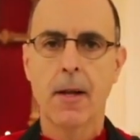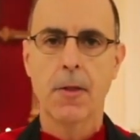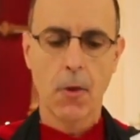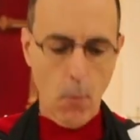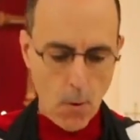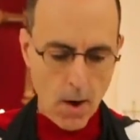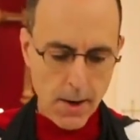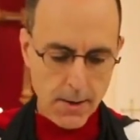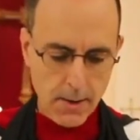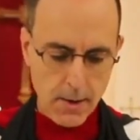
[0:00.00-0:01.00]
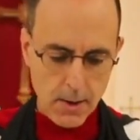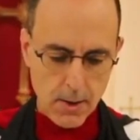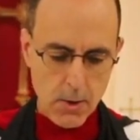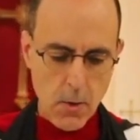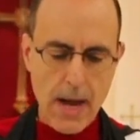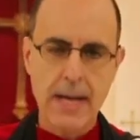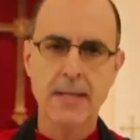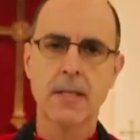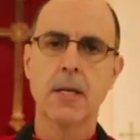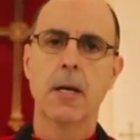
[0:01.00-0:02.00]
the one who
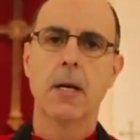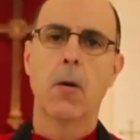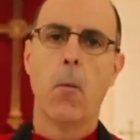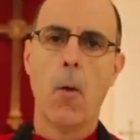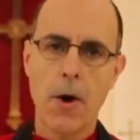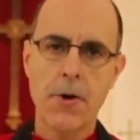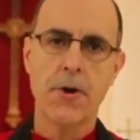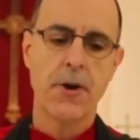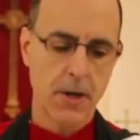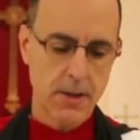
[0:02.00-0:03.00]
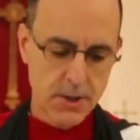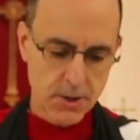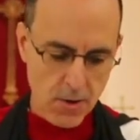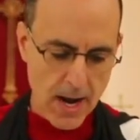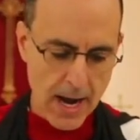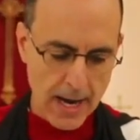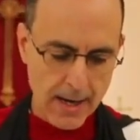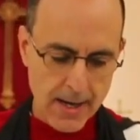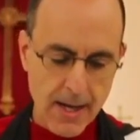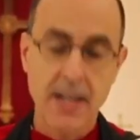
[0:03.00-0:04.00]
has wandered astray
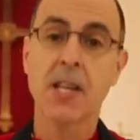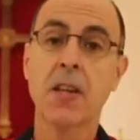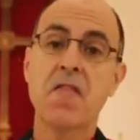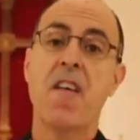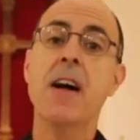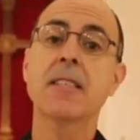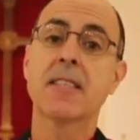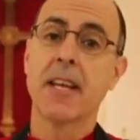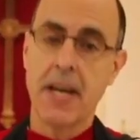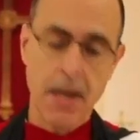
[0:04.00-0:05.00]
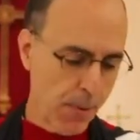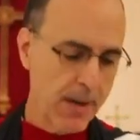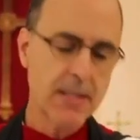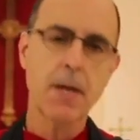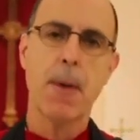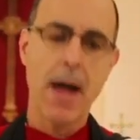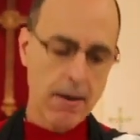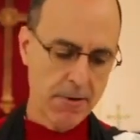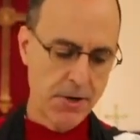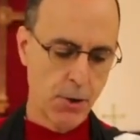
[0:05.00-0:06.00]
until he finds it and he brings it back
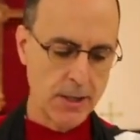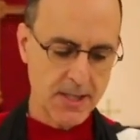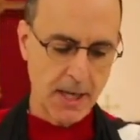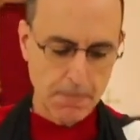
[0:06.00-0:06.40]
rejoicing.